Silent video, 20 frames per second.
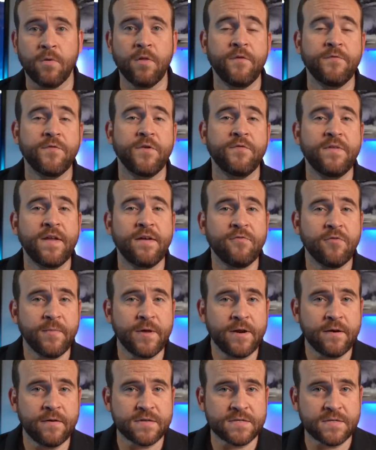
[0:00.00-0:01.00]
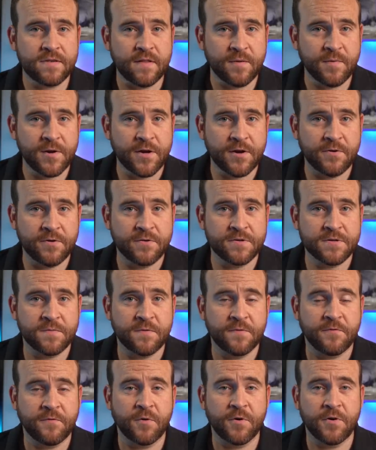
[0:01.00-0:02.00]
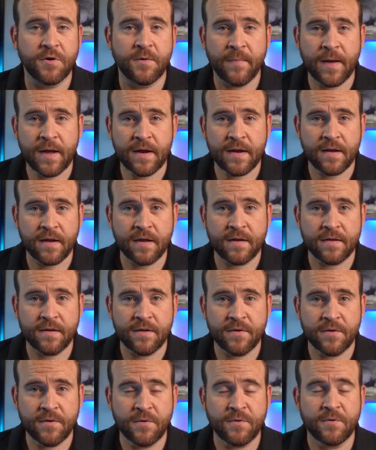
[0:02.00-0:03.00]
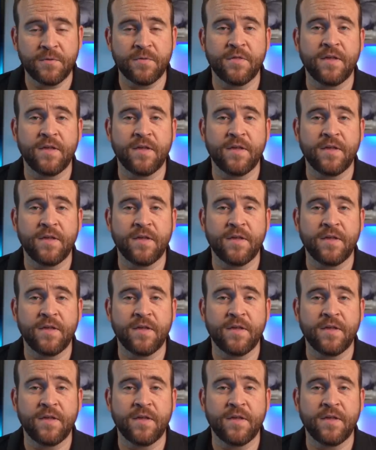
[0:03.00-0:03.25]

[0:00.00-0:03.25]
Well, if you've never been on a celebrity cruise before, you might not know